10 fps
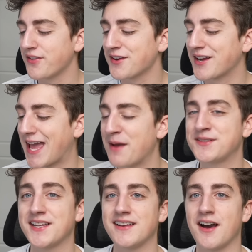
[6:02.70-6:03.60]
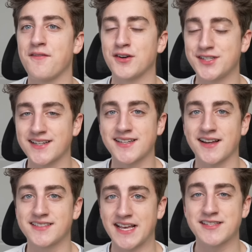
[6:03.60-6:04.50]
thing her caption of her
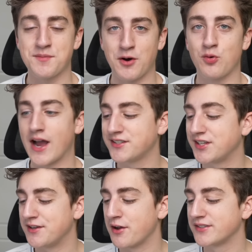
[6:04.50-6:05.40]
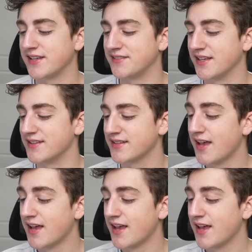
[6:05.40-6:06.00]
TikTok says about why she knows this is,